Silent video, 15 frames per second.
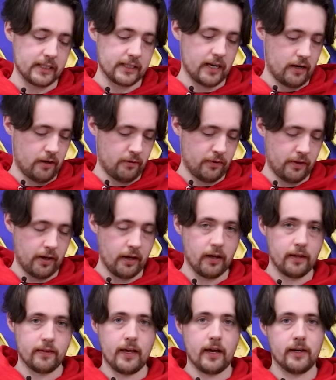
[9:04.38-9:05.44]
tell
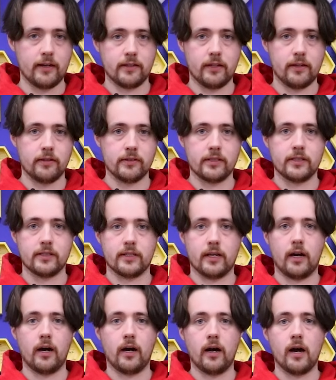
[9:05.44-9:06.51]
that the end users
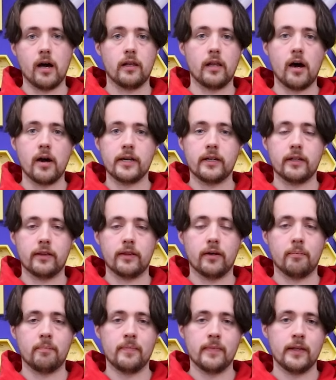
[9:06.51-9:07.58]
are liking
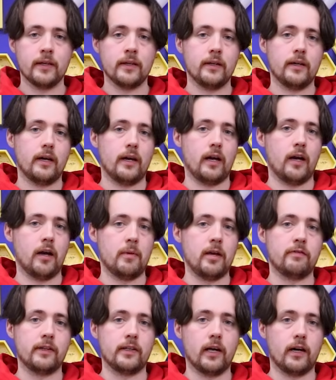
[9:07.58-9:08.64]
them.
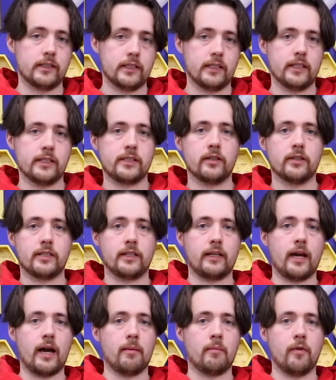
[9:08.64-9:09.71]
If you'd like to discuss the
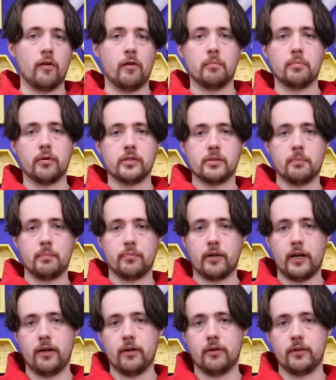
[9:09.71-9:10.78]
camera and put some
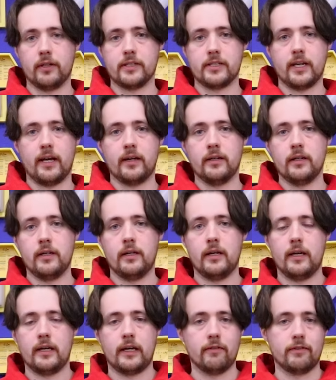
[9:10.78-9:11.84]
pre-orders in,
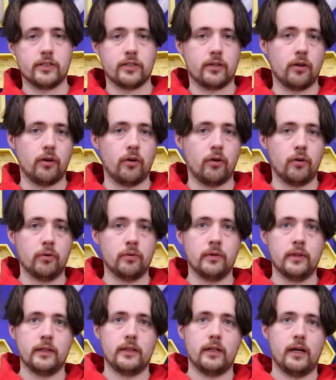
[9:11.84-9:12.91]
give us a call.
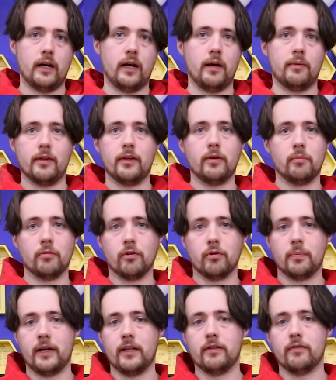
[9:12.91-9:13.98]
The number
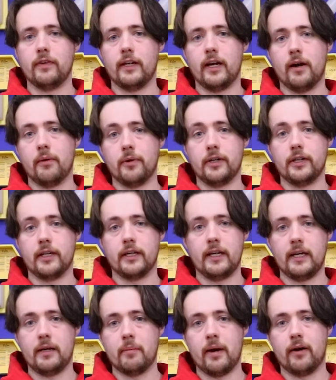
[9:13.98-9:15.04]
will be in the video, or you can
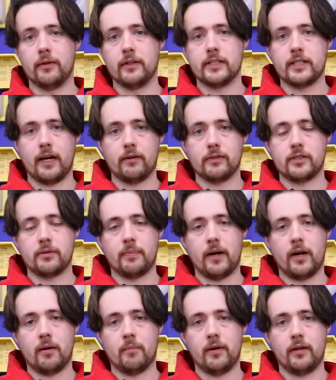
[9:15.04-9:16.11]
email the sales
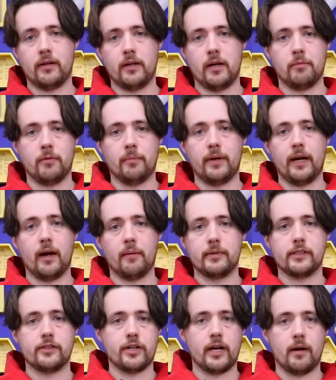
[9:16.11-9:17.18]
department and we'd be happy
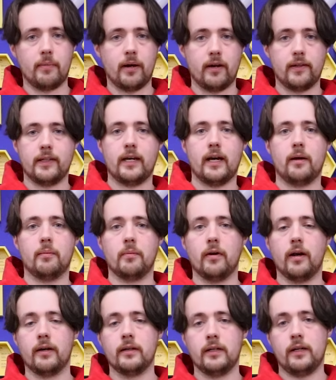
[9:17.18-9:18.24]
to chat about the
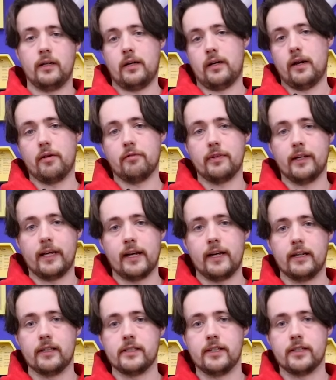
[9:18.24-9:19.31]
camera and hopefully get
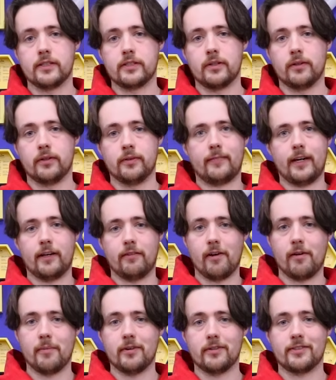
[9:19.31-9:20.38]
it into your store. Thank you
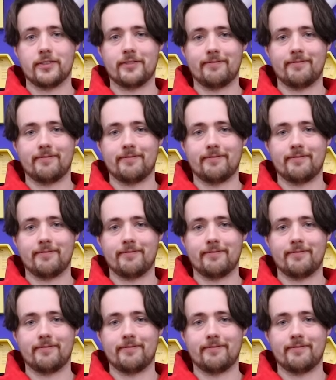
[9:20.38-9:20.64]
very much.